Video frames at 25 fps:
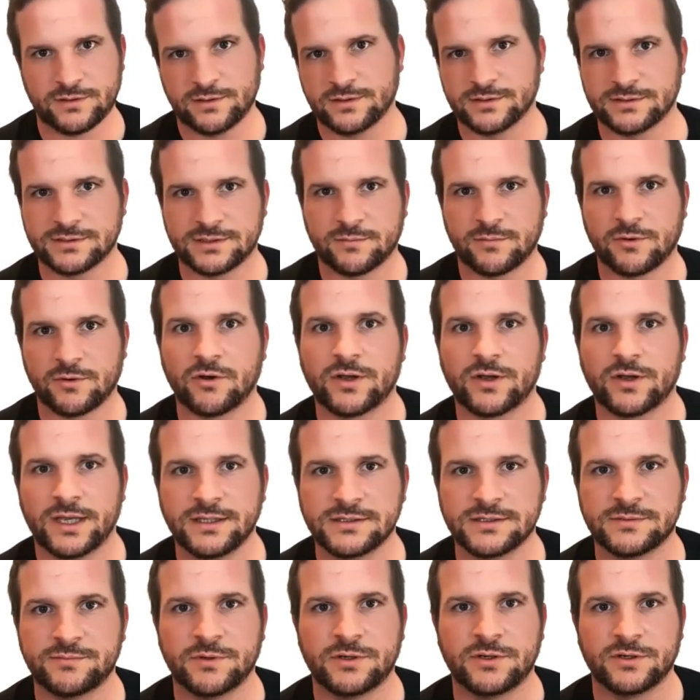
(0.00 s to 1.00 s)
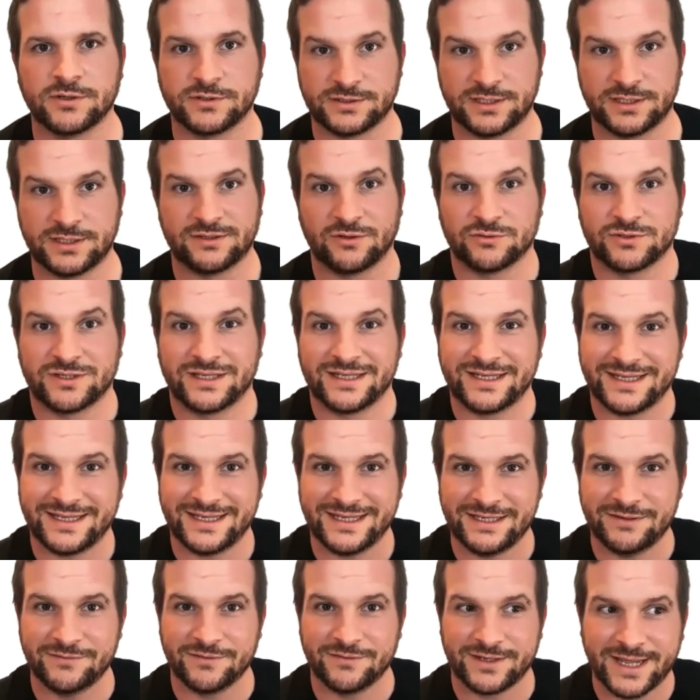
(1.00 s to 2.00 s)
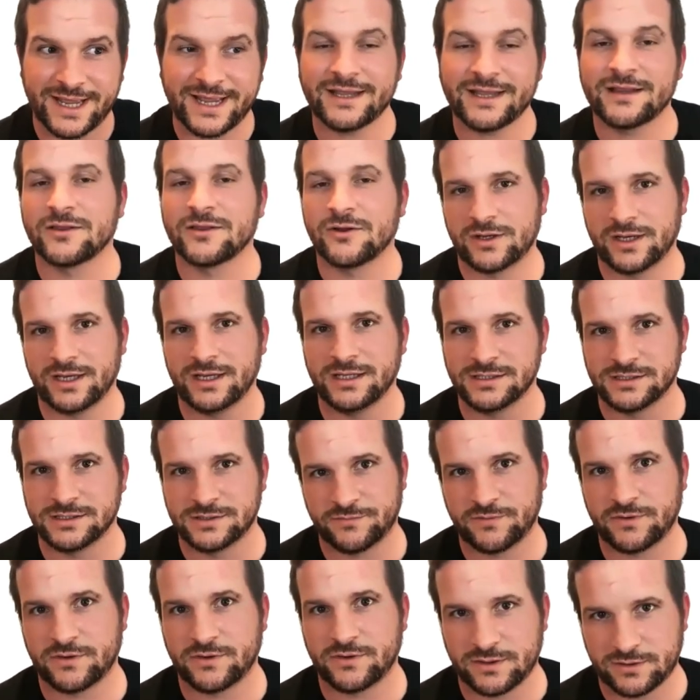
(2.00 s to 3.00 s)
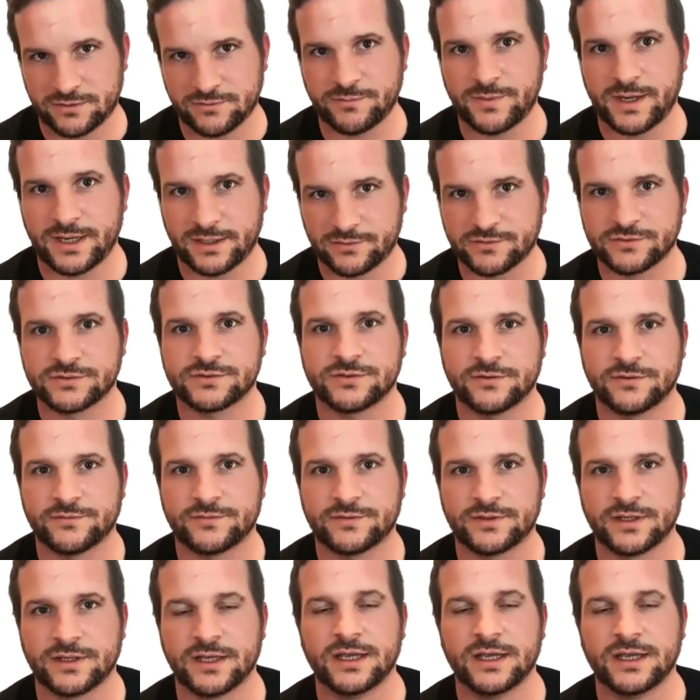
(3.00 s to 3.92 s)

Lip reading: some logins, because they don't even have logins for our Microsoft